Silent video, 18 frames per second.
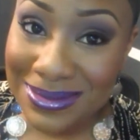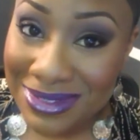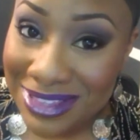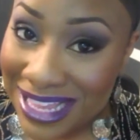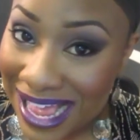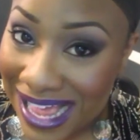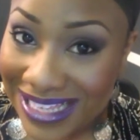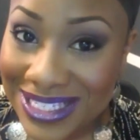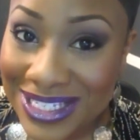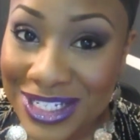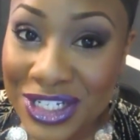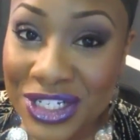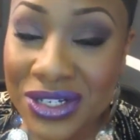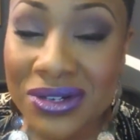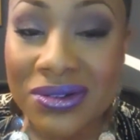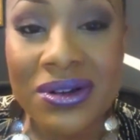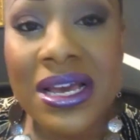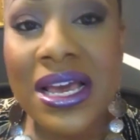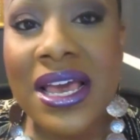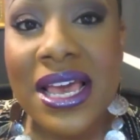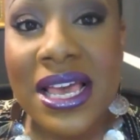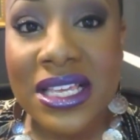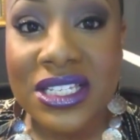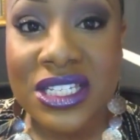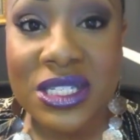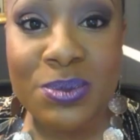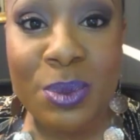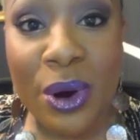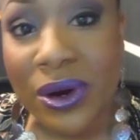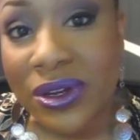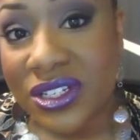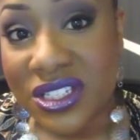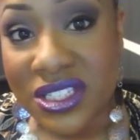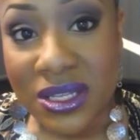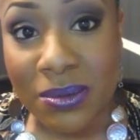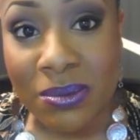not to do and just
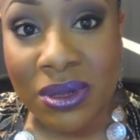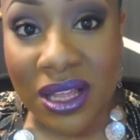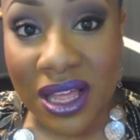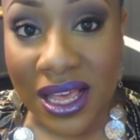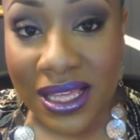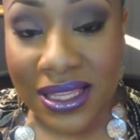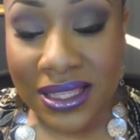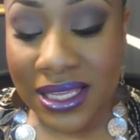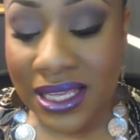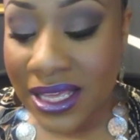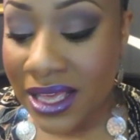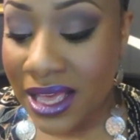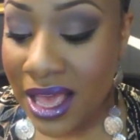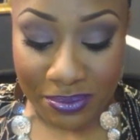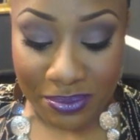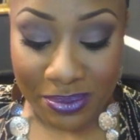purchase it blindly,